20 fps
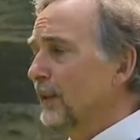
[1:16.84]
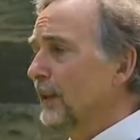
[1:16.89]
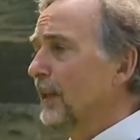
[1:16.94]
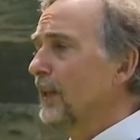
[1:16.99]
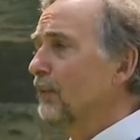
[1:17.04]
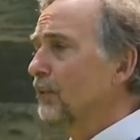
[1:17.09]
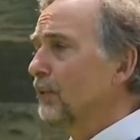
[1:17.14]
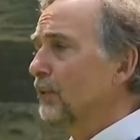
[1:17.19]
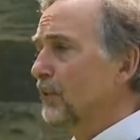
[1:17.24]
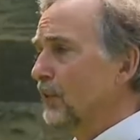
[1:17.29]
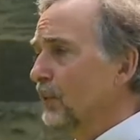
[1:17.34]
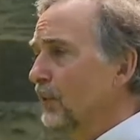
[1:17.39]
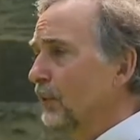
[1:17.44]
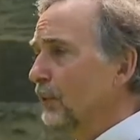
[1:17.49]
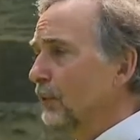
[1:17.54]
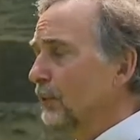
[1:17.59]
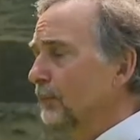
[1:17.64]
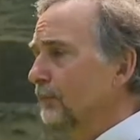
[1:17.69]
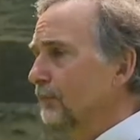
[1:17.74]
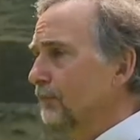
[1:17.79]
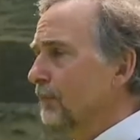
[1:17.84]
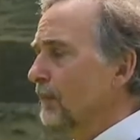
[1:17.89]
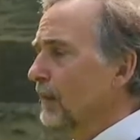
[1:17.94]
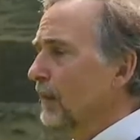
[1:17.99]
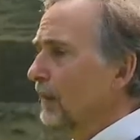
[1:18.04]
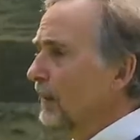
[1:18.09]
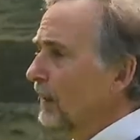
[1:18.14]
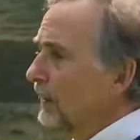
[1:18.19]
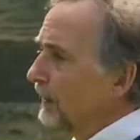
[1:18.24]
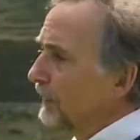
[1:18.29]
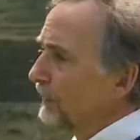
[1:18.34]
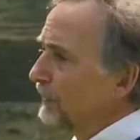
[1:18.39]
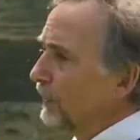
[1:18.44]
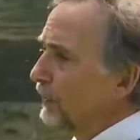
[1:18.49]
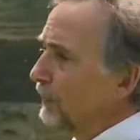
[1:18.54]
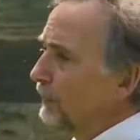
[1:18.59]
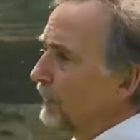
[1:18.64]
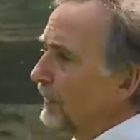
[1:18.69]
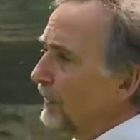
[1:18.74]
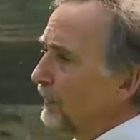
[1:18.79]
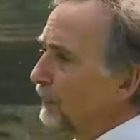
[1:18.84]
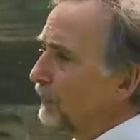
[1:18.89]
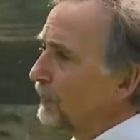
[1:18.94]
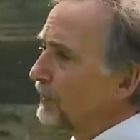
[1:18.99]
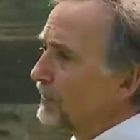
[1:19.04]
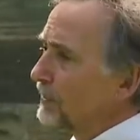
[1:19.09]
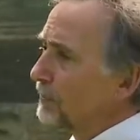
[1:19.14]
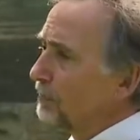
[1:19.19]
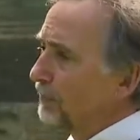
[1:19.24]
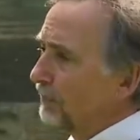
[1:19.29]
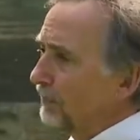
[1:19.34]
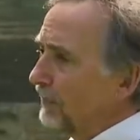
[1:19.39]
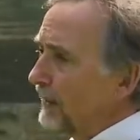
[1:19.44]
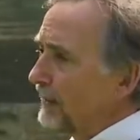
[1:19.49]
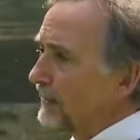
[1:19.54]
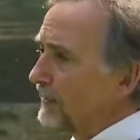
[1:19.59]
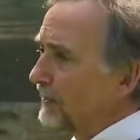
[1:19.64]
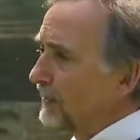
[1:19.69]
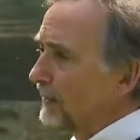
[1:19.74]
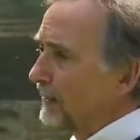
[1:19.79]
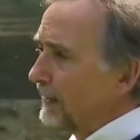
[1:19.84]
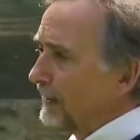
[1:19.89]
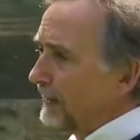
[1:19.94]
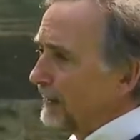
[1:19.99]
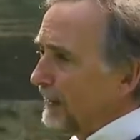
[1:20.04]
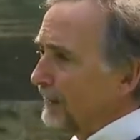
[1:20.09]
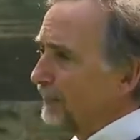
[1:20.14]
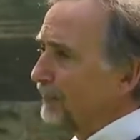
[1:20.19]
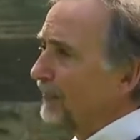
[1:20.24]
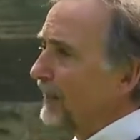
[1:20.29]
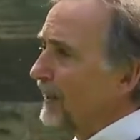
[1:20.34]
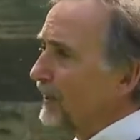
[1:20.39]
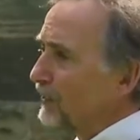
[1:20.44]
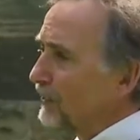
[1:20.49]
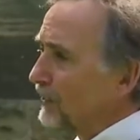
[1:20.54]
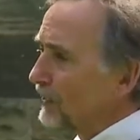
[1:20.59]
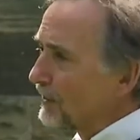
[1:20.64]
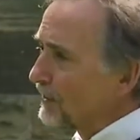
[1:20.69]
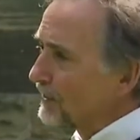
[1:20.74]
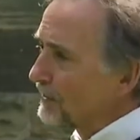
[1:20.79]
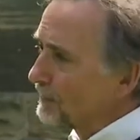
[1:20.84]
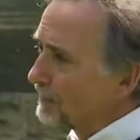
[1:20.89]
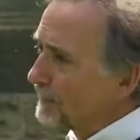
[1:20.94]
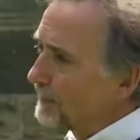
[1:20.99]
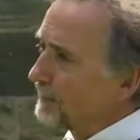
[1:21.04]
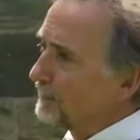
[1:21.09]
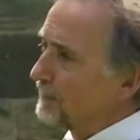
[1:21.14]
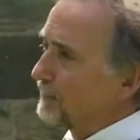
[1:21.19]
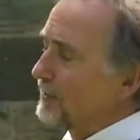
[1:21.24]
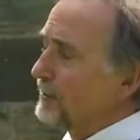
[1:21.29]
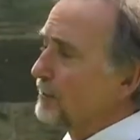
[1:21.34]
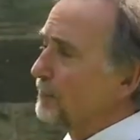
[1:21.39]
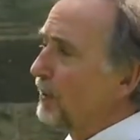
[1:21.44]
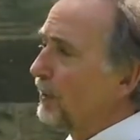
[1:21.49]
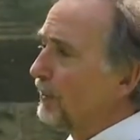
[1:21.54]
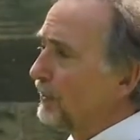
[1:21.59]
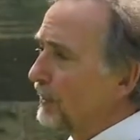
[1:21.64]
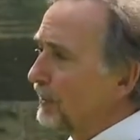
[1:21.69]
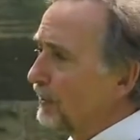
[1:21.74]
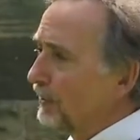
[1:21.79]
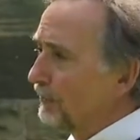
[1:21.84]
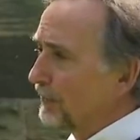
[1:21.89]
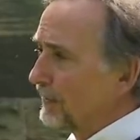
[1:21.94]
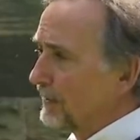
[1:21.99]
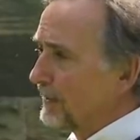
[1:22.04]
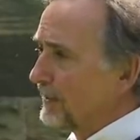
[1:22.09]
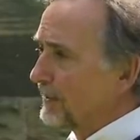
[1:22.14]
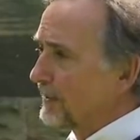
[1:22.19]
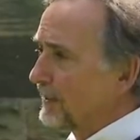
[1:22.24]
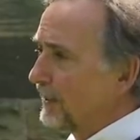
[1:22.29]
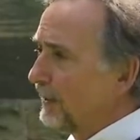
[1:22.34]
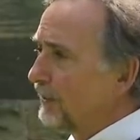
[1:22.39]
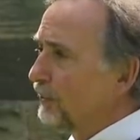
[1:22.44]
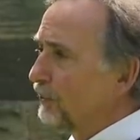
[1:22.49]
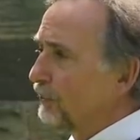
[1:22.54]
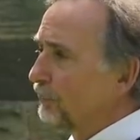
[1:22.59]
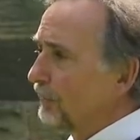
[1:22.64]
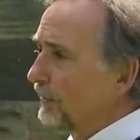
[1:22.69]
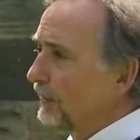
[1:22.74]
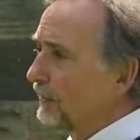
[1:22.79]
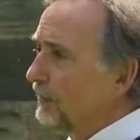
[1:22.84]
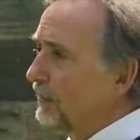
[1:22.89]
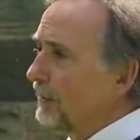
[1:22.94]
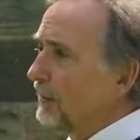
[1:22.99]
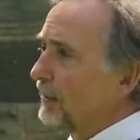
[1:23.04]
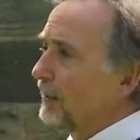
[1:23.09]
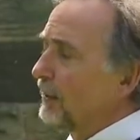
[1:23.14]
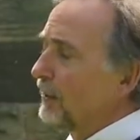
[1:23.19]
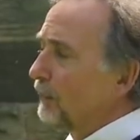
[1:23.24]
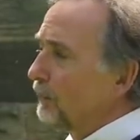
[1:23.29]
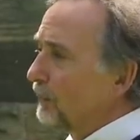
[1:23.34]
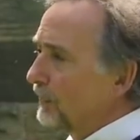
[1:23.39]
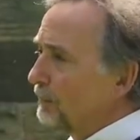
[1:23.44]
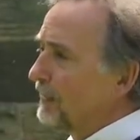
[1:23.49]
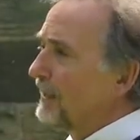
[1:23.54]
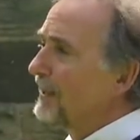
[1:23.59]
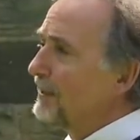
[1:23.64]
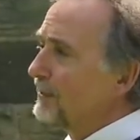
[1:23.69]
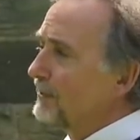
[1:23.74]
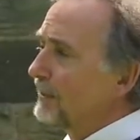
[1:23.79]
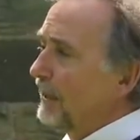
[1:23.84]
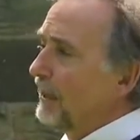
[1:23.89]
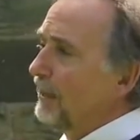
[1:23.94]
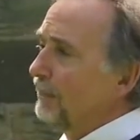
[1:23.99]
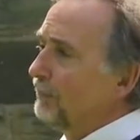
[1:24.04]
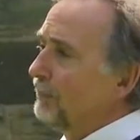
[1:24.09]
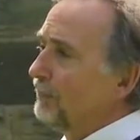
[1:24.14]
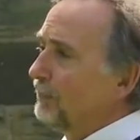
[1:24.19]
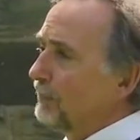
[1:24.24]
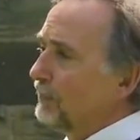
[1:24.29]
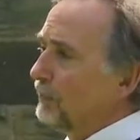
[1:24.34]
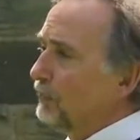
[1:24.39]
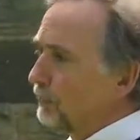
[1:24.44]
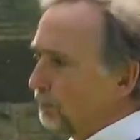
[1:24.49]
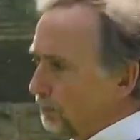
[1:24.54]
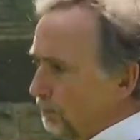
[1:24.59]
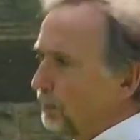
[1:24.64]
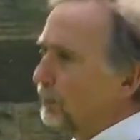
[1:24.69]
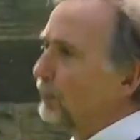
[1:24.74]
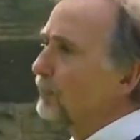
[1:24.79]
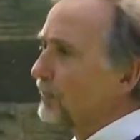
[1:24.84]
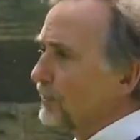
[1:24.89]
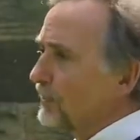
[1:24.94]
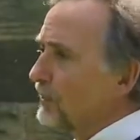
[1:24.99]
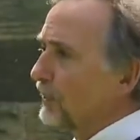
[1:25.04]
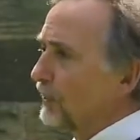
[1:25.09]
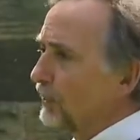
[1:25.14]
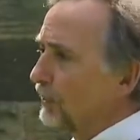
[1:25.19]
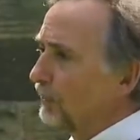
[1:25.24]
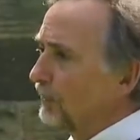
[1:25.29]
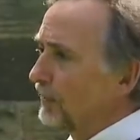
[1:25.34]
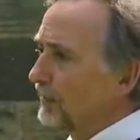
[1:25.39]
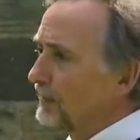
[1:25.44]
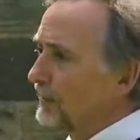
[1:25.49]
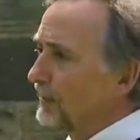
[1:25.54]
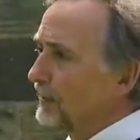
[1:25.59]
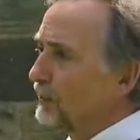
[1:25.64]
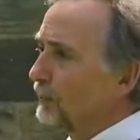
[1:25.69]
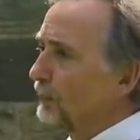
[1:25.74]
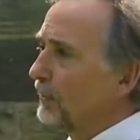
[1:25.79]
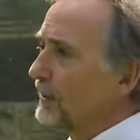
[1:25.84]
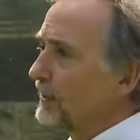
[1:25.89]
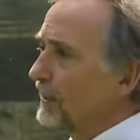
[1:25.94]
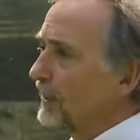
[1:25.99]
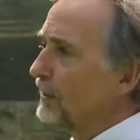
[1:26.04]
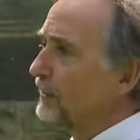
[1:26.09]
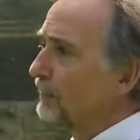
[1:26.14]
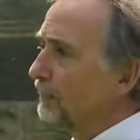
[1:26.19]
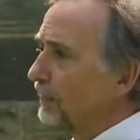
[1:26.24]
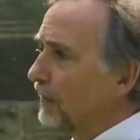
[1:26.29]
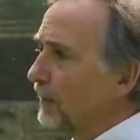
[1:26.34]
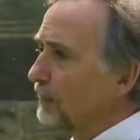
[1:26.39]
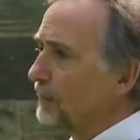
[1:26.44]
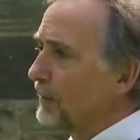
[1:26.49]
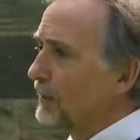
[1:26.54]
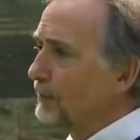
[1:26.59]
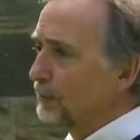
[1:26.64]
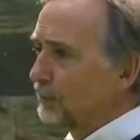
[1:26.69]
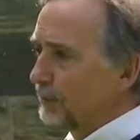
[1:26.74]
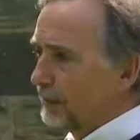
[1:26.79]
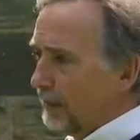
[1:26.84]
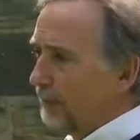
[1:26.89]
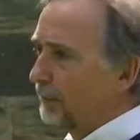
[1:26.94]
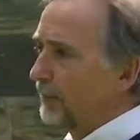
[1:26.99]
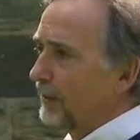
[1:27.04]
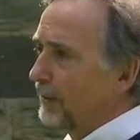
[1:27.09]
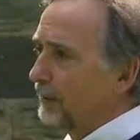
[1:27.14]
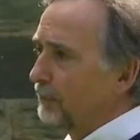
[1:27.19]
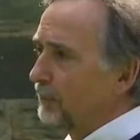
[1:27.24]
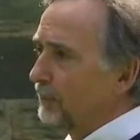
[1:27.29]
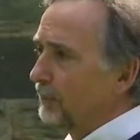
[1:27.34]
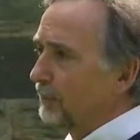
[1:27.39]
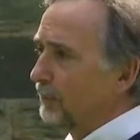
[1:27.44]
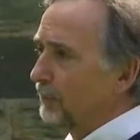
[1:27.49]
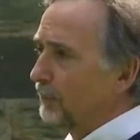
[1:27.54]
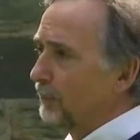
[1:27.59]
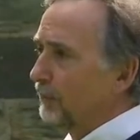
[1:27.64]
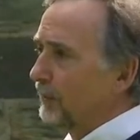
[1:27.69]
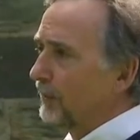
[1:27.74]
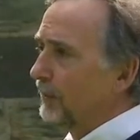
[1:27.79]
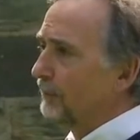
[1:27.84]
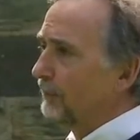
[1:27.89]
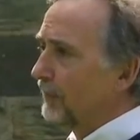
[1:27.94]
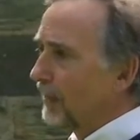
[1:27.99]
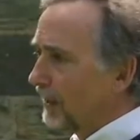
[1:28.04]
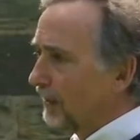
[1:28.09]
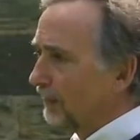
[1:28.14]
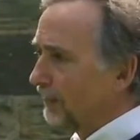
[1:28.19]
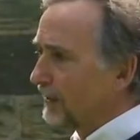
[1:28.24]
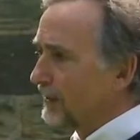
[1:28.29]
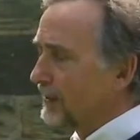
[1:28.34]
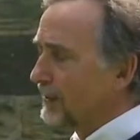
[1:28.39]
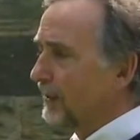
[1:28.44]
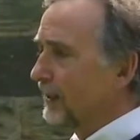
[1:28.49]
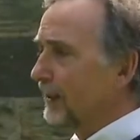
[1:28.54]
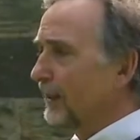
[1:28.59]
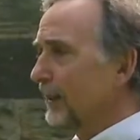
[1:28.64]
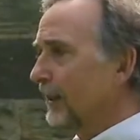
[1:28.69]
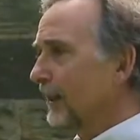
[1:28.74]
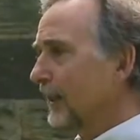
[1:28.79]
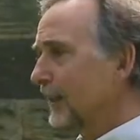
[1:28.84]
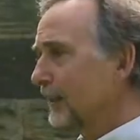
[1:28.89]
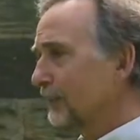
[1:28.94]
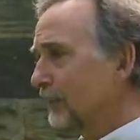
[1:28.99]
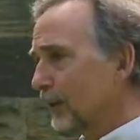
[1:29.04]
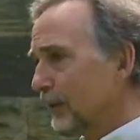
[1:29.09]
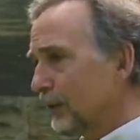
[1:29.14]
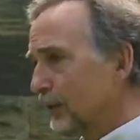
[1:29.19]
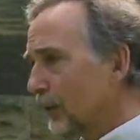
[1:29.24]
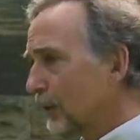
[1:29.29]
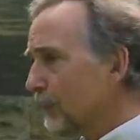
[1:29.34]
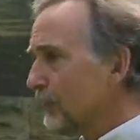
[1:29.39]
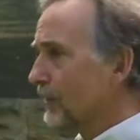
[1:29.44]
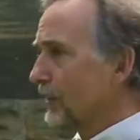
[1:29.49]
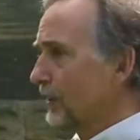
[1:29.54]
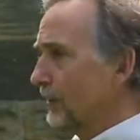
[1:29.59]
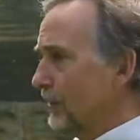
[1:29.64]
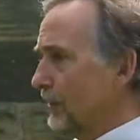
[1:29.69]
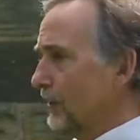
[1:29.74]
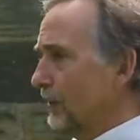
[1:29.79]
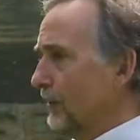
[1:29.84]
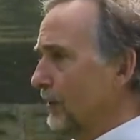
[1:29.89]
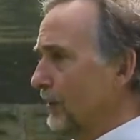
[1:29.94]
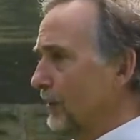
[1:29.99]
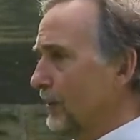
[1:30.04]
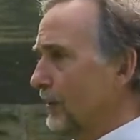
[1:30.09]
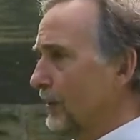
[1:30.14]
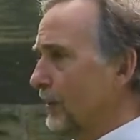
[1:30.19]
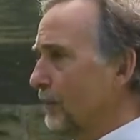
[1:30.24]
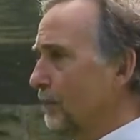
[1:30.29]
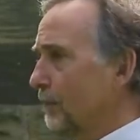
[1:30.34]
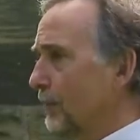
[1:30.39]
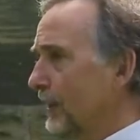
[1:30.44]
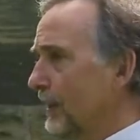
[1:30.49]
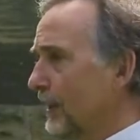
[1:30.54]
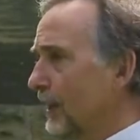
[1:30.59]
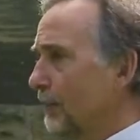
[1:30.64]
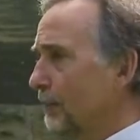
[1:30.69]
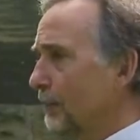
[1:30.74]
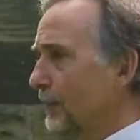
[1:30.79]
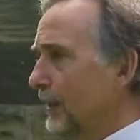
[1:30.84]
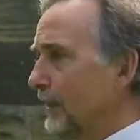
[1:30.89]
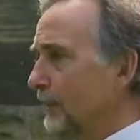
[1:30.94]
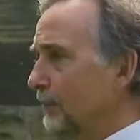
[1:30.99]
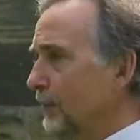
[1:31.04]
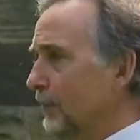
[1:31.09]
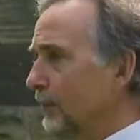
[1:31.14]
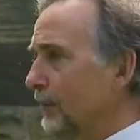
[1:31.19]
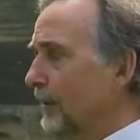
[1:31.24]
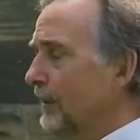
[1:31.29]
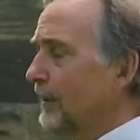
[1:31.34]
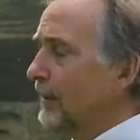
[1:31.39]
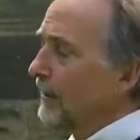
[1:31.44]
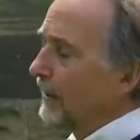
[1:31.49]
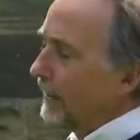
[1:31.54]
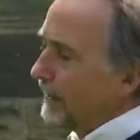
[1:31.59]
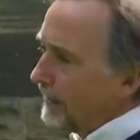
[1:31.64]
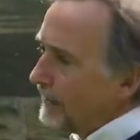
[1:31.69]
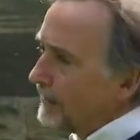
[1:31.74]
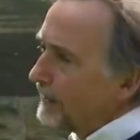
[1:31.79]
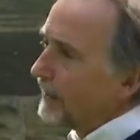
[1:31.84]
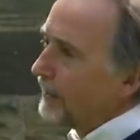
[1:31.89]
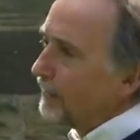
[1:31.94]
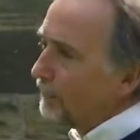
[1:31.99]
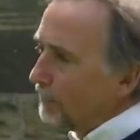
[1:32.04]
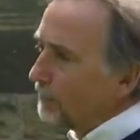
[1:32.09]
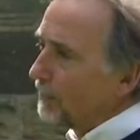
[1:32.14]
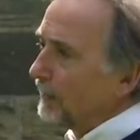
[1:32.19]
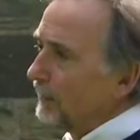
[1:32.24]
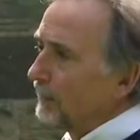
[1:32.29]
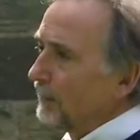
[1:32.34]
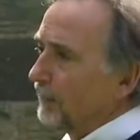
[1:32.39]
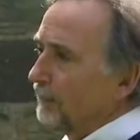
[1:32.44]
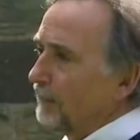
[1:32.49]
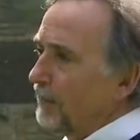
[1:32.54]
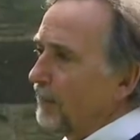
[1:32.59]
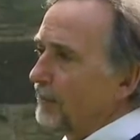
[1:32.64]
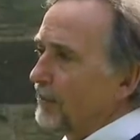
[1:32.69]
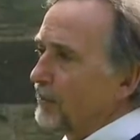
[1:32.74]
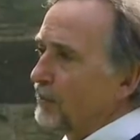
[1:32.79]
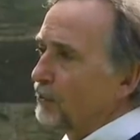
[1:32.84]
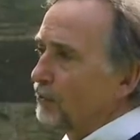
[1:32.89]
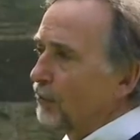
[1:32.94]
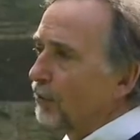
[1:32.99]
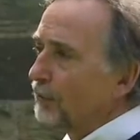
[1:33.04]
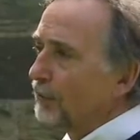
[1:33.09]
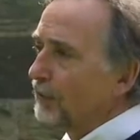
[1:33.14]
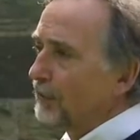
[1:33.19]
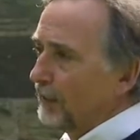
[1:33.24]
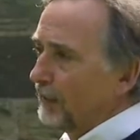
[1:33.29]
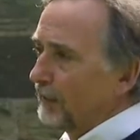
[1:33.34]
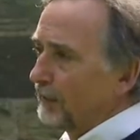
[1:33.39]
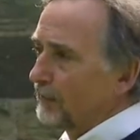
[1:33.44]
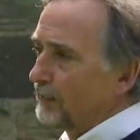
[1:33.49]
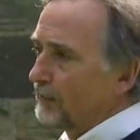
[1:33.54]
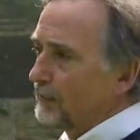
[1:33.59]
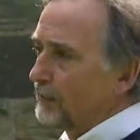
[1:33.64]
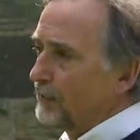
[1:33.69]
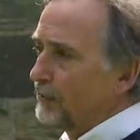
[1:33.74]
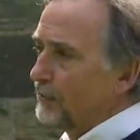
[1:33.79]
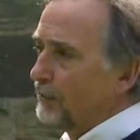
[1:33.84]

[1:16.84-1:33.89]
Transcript: year or two. So in order to prevent infections sparking off into this country, we need to have good border security to identify people coming in with, a virus. And if our dogs can, do, can pick up people, I think that would be a very strong thing to